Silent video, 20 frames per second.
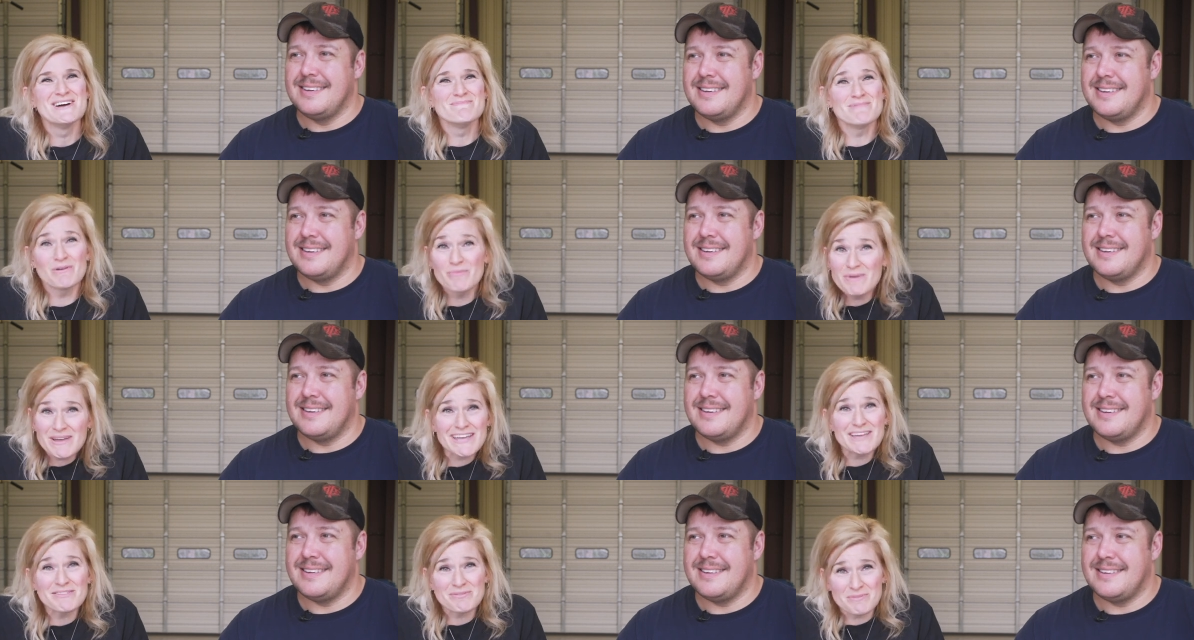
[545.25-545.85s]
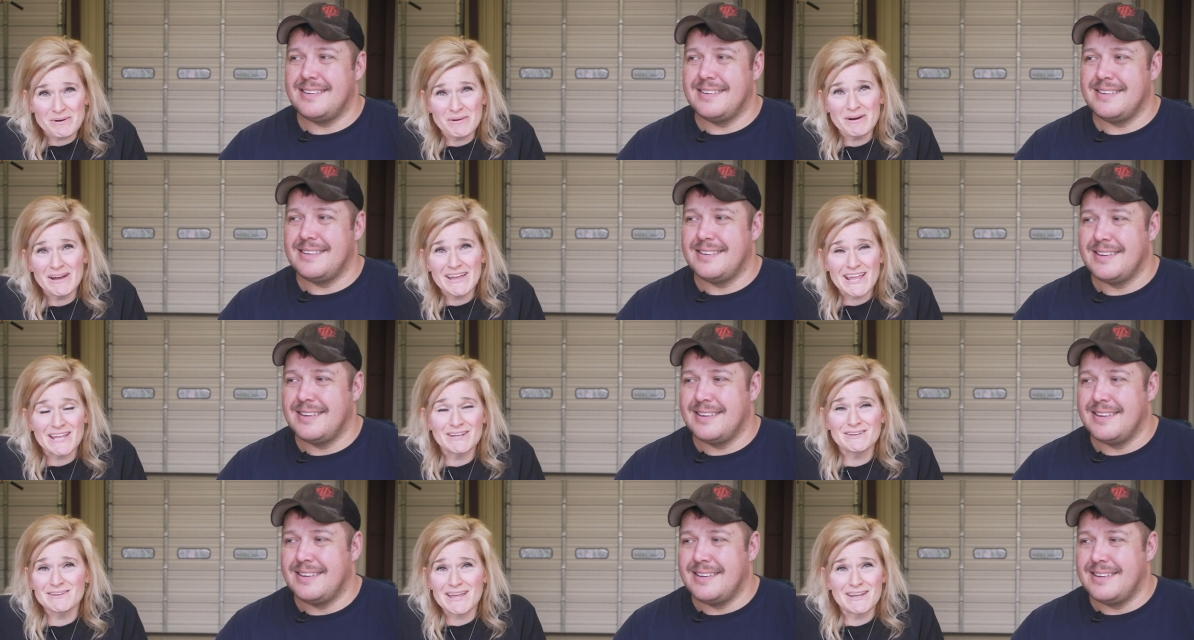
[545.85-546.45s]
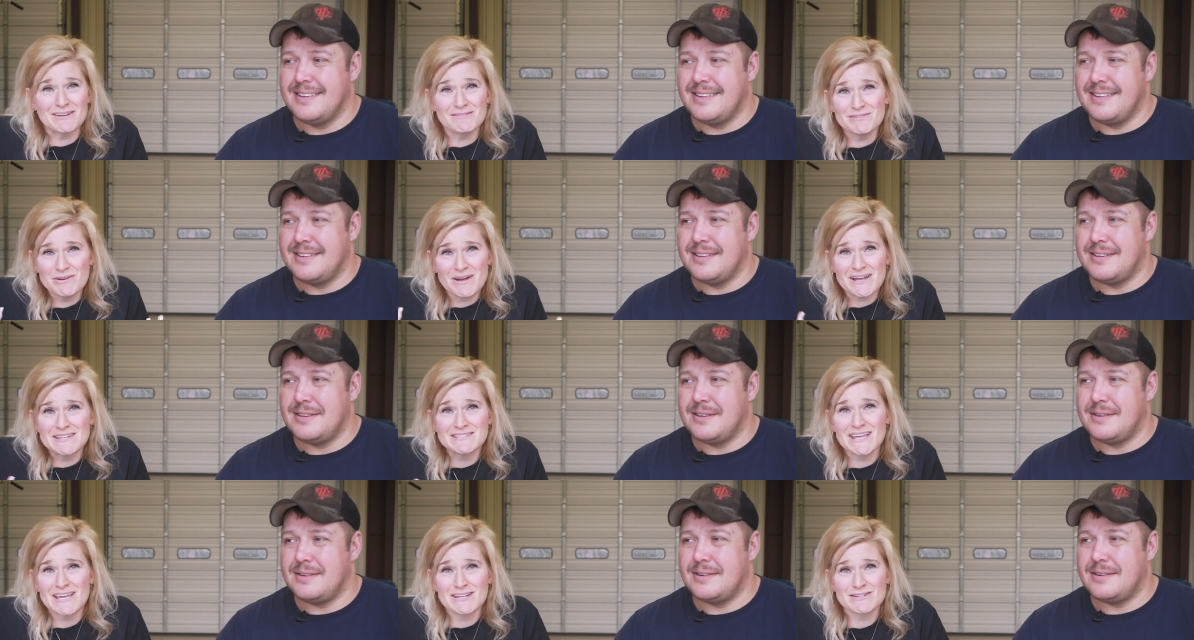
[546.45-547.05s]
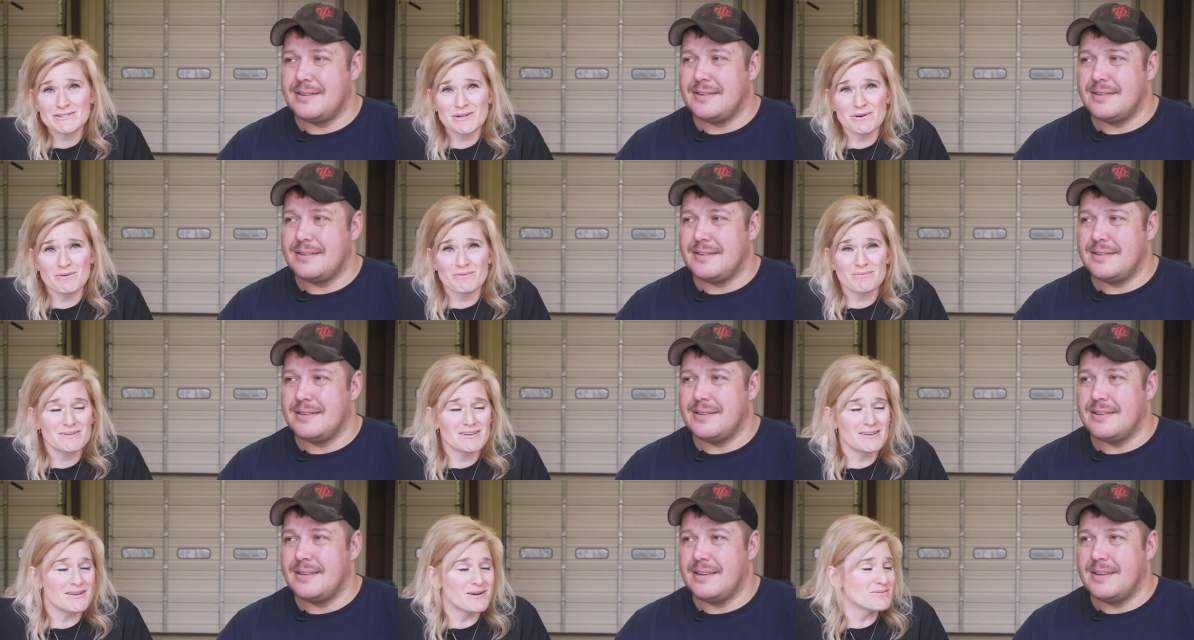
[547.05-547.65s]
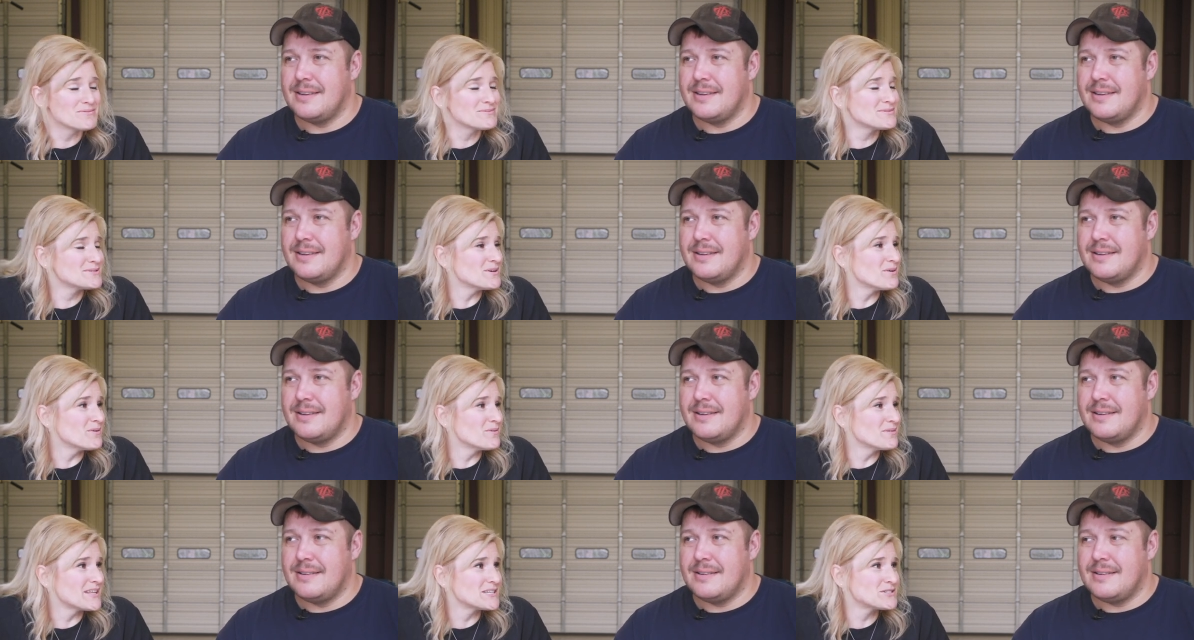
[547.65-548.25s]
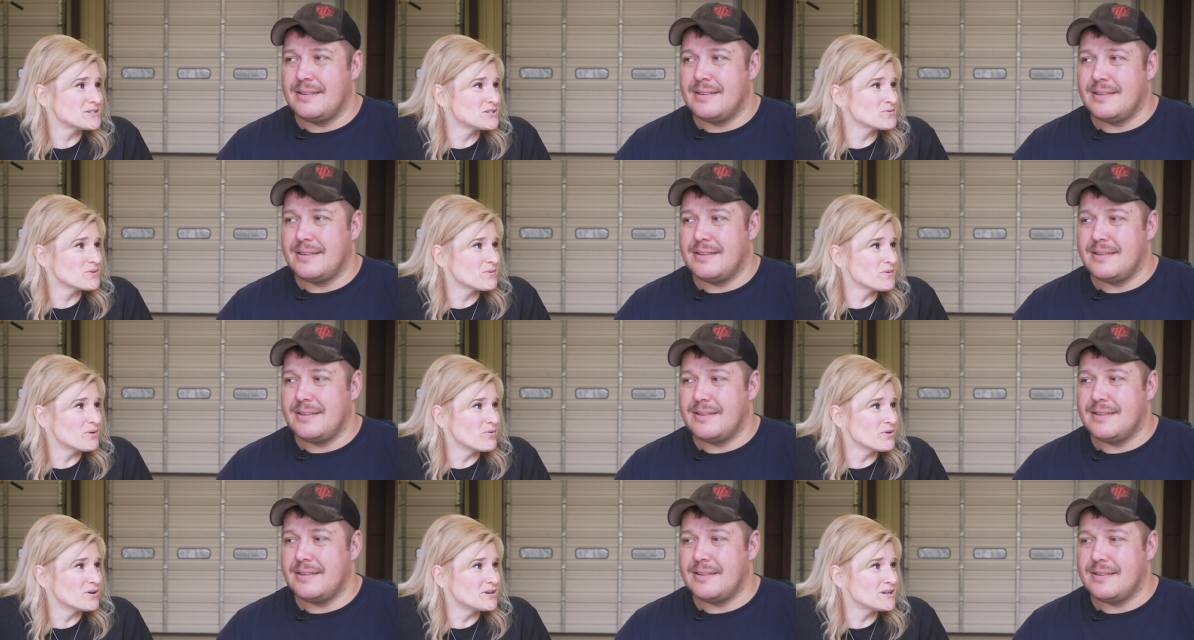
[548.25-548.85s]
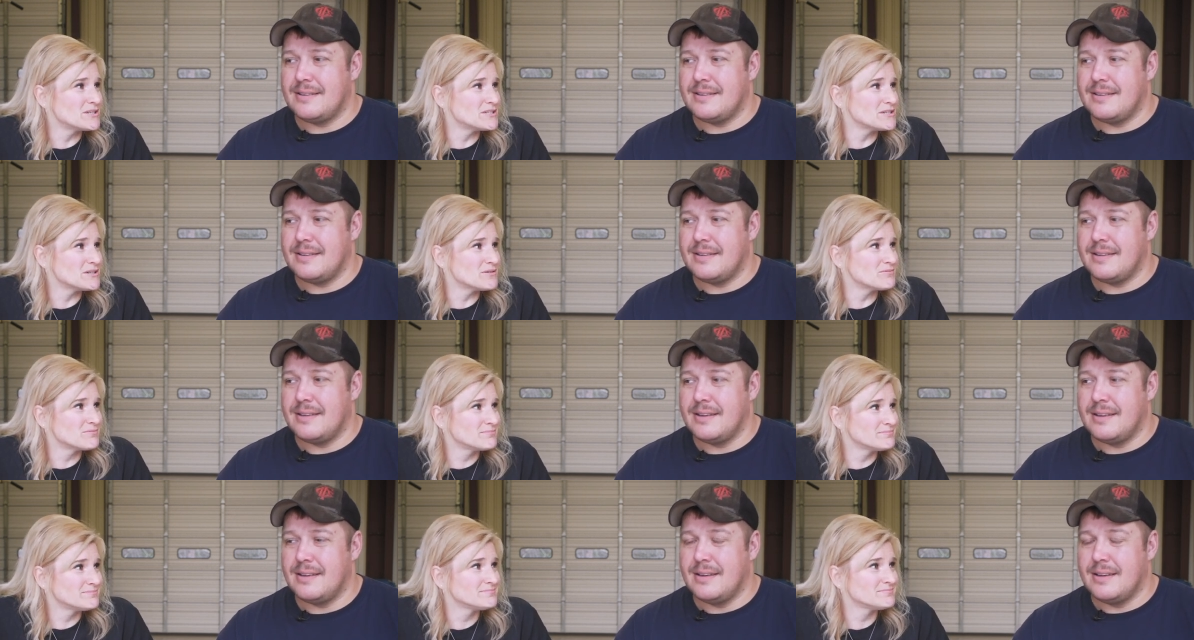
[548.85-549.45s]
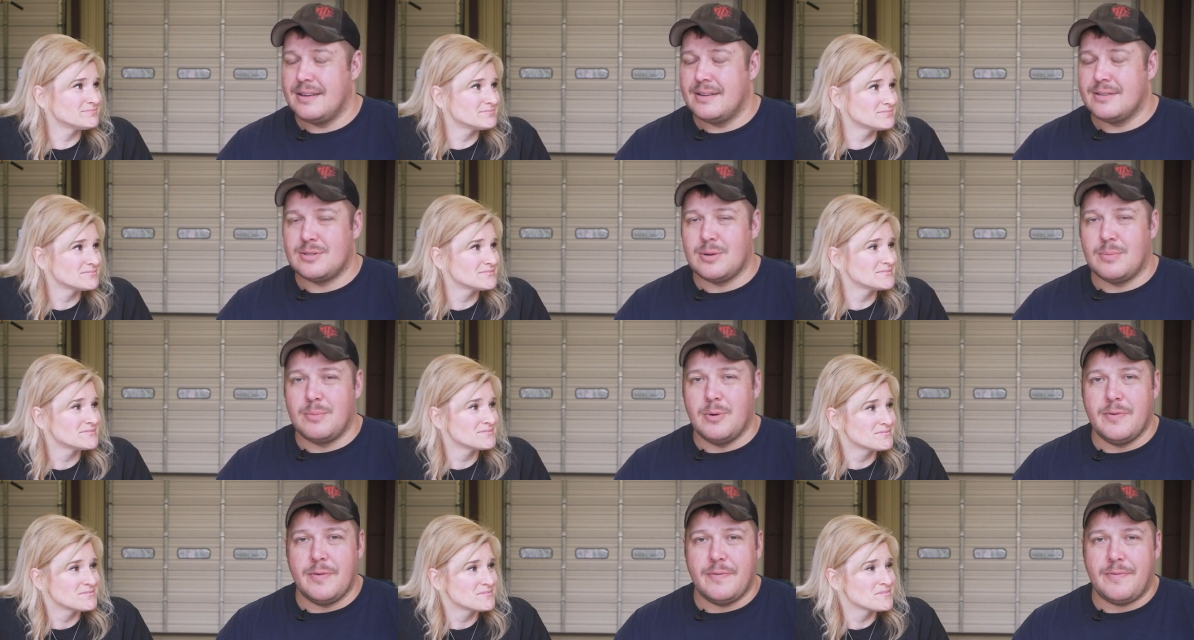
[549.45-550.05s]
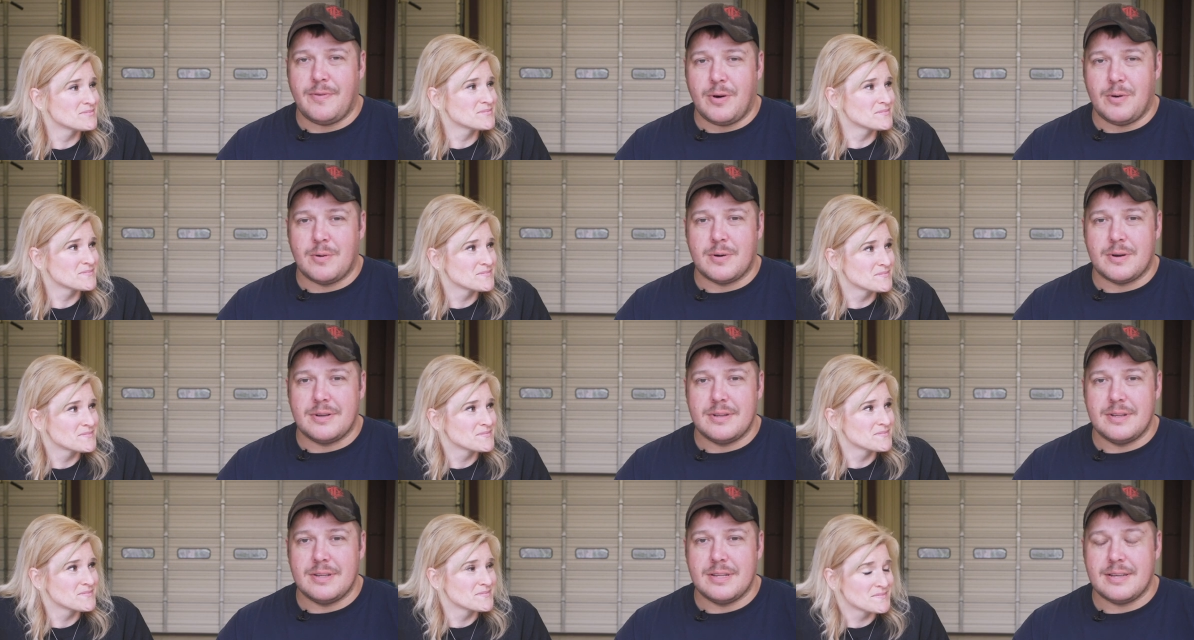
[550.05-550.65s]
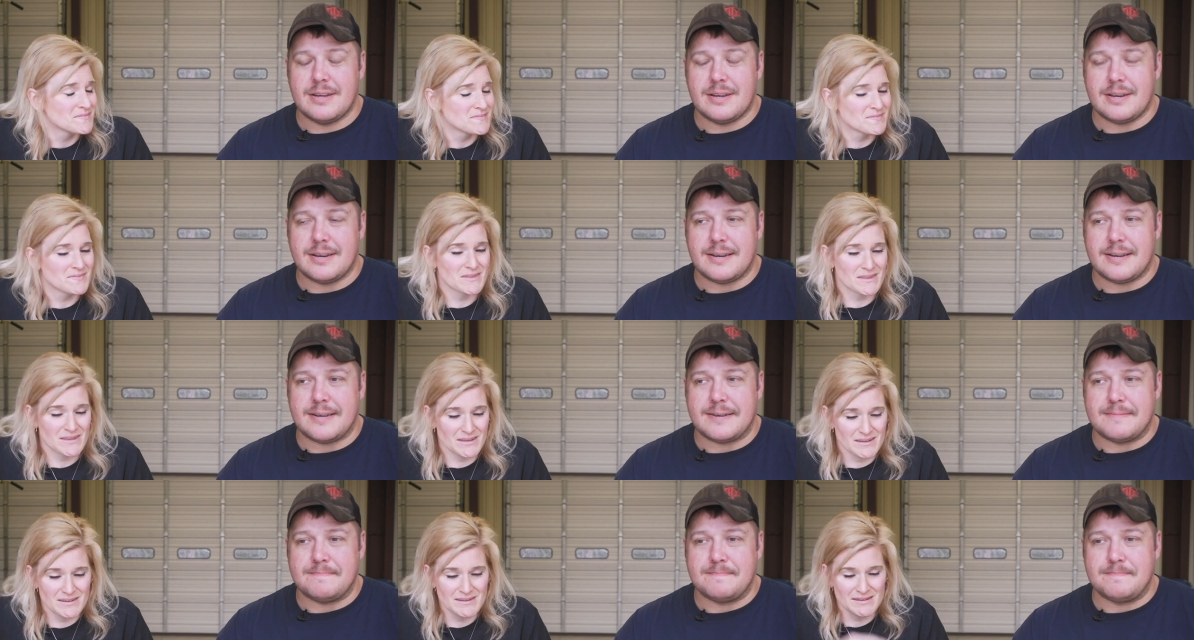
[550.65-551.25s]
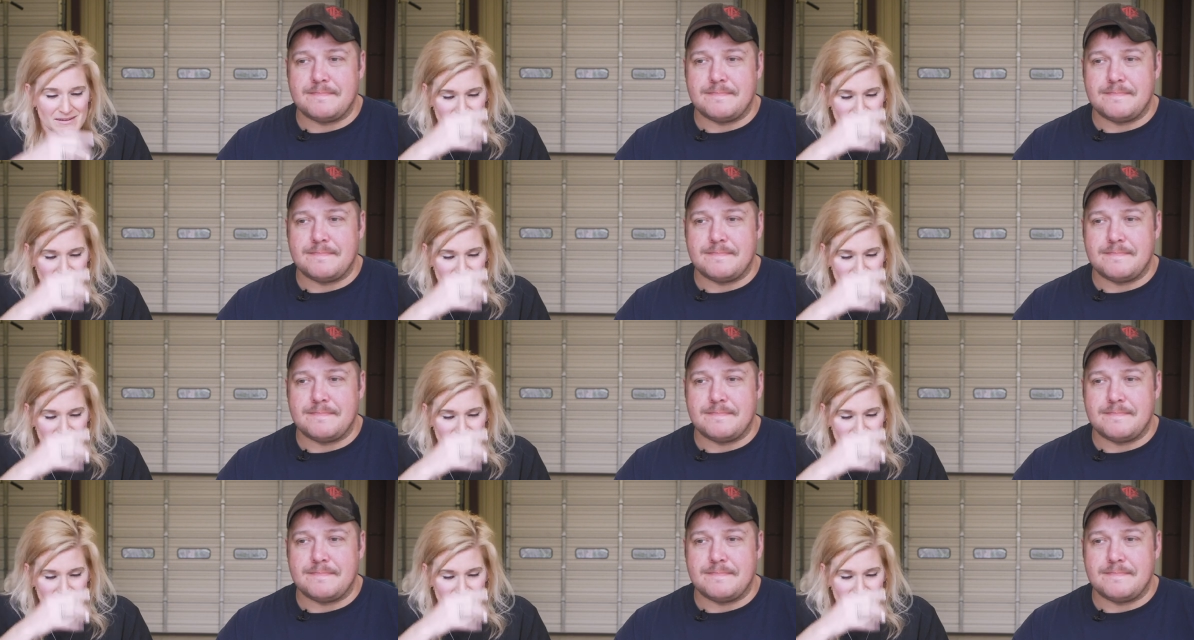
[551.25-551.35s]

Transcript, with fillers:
Speaker 1: but we get through it, and, and you guys can too, you know. So that's just what we wanted to do.
Speaker 2: So moving forward, uh,